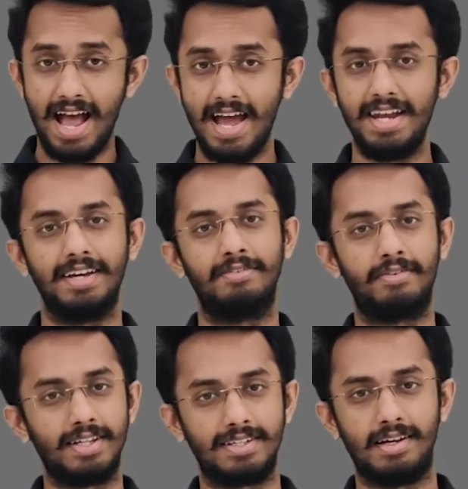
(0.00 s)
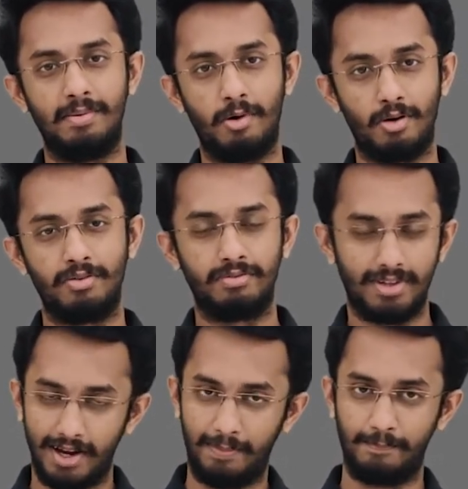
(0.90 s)
and a fixed amount of
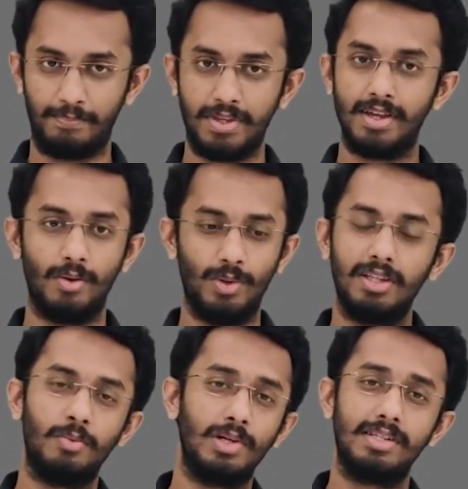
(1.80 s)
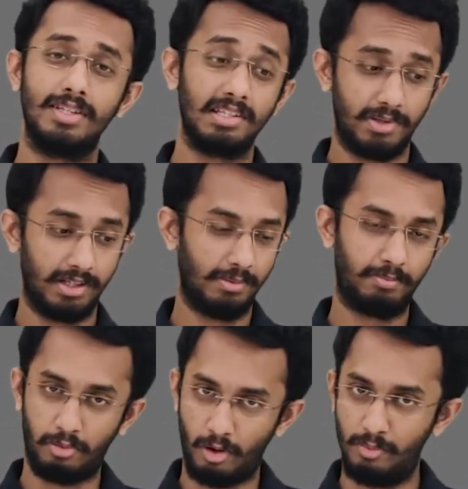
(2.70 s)
time within which this particular
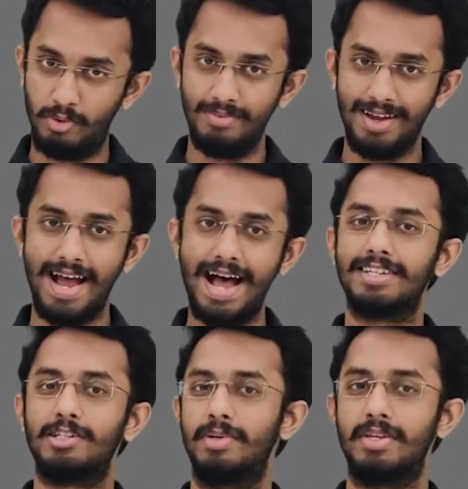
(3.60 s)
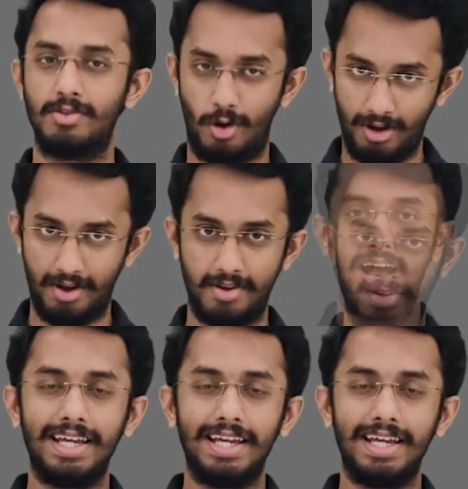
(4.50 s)
problem has to be solved.